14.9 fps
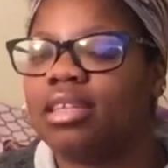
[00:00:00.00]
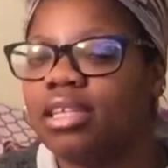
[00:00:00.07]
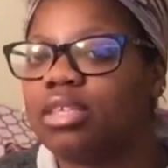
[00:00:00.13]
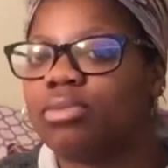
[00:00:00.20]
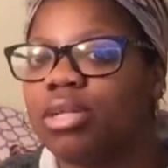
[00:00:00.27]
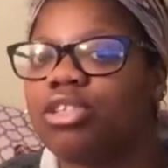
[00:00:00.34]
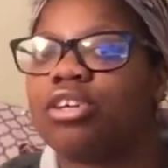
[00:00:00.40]

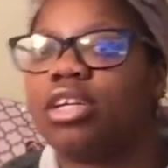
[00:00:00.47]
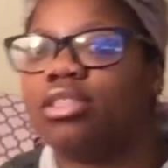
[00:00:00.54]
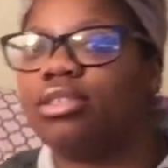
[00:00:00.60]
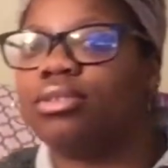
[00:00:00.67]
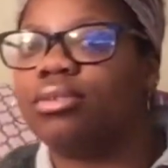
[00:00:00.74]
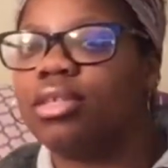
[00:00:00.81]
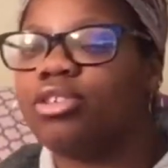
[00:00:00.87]
they're
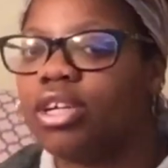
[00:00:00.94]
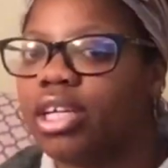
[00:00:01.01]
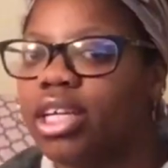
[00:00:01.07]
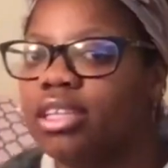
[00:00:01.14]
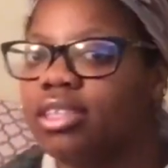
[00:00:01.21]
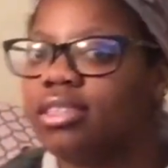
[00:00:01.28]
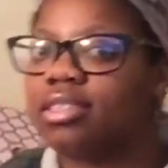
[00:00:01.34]
trying to do. They're trying
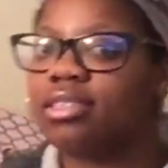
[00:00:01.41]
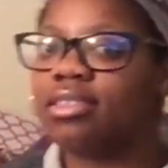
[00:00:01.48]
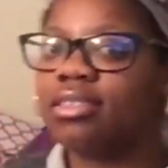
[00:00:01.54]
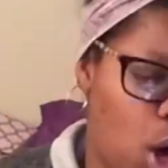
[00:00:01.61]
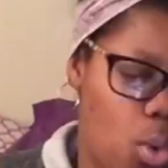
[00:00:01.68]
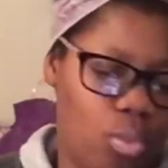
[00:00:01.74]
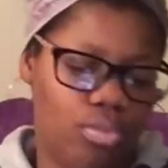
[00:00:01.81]
to kill us.
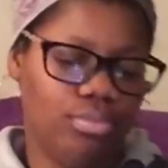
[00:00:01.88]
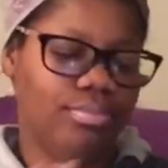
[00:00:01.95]
So.